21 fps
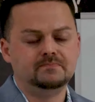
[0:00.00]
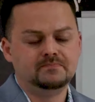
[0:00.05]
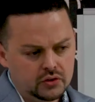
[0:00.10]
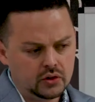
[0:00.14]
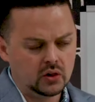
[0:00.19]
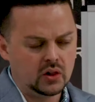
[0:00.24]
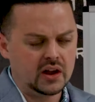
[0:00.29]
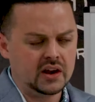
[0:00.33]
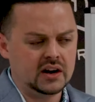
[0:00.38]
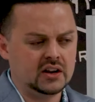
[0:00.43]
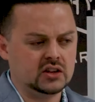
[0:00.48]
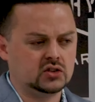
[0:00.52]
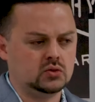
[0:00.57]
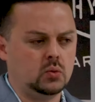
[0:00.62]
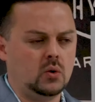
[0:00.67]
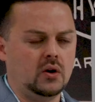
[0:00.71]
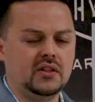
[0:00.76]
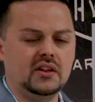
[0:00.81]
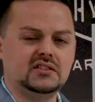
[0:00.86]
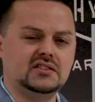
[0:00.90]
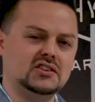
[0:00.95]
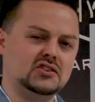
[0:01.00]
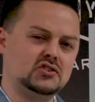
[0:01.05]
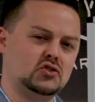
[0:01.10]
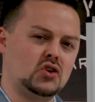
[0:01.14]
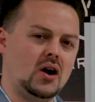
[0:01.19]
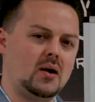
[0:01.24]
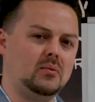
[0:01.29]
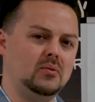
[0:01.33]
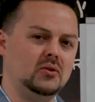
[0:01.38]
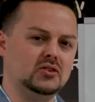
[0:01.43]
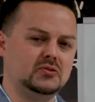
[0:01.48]
the latest one that's in
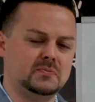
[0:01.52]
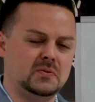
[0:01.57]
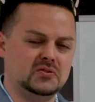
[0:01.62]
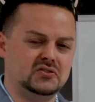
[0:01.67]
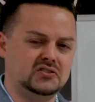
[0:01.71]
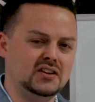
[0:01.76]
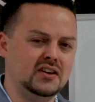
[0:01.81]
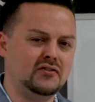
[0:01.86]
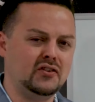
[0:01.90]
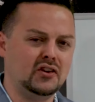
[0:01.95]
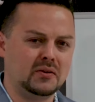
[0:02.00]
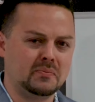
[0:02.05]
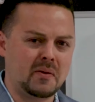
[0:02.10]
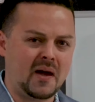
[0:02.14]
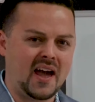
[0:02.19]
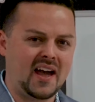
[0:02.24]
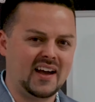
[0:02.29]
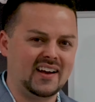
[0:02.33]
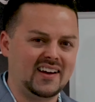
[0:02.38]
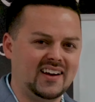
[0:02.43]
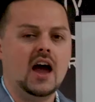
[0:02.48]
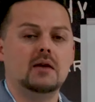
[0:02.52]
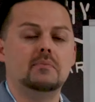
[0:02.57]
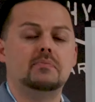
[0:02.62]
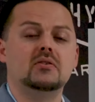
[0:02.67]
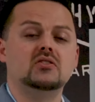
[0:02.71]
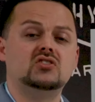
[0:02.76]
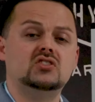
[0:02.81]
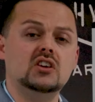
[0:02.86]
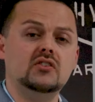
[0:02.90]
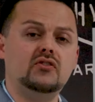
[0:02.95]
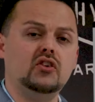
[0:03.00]
trouble is Pacific Bank. And
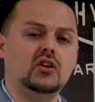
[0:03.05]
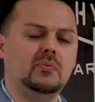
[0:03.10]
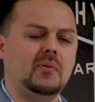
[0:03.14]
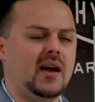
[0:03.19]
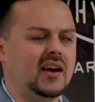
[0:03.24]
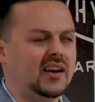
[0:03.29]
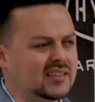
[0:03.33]
Pacific Bank